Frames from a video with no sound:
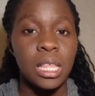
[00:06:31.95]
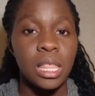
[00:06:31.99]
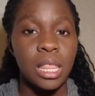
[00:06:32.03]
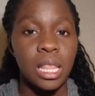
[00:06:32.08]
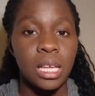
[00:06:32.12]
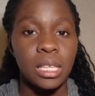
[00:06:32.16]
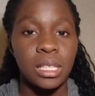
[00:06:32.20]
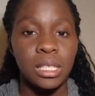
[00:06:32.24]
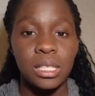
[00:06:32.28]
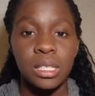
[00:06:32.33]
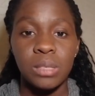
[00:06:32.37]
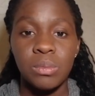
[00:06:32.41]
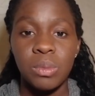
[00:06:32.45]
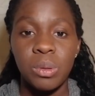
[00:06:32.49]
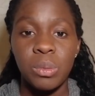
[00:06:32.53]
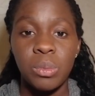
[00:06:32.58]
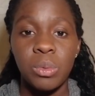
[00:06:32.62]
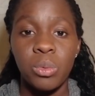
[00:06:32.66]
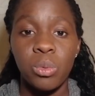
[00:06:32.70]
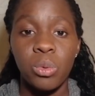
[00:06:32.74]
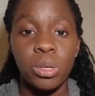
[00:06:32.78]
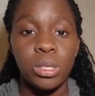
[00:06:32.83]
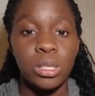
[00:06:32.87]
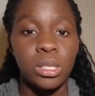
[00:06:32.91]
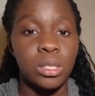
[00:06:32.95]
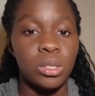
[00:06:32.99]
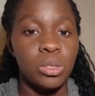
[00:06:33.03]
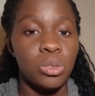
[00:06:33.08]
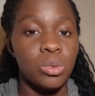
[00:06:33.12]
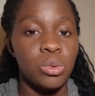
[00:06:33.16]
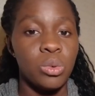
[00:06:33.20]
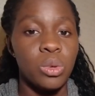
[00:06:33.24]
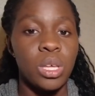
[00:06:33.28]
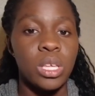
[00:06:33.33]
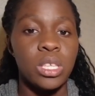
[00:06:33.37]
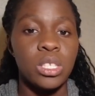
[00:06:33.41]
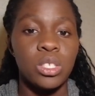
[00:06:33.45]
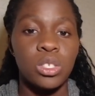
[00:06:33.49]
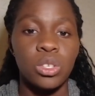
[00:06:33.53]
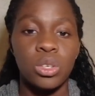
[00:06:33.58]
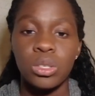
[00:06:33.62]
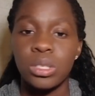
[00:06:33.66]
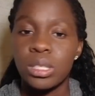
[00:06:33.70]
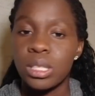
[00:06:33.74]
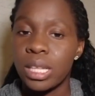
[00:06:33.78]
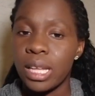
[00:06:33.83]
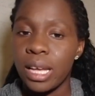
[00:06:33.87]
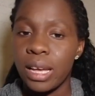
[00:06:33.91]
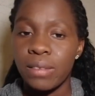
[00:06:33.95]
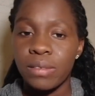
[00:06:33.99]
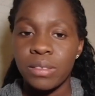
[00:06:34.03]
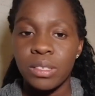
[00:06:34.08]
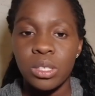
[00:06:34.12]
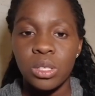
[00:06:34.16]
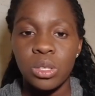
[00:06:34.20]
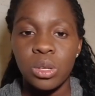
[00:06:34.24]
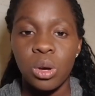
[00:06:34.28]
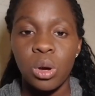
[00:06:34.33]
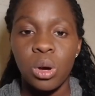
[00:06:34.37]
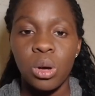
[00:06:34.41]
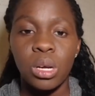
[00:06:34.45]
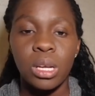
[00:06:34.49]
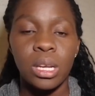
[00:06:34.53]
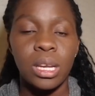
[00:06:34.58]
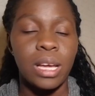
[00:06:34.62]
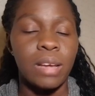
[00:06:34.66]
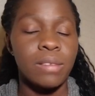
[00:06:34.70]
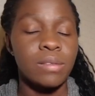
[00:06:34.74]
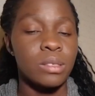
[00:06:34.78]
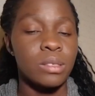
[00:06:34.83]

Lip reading: Now these people, what they do is just livestock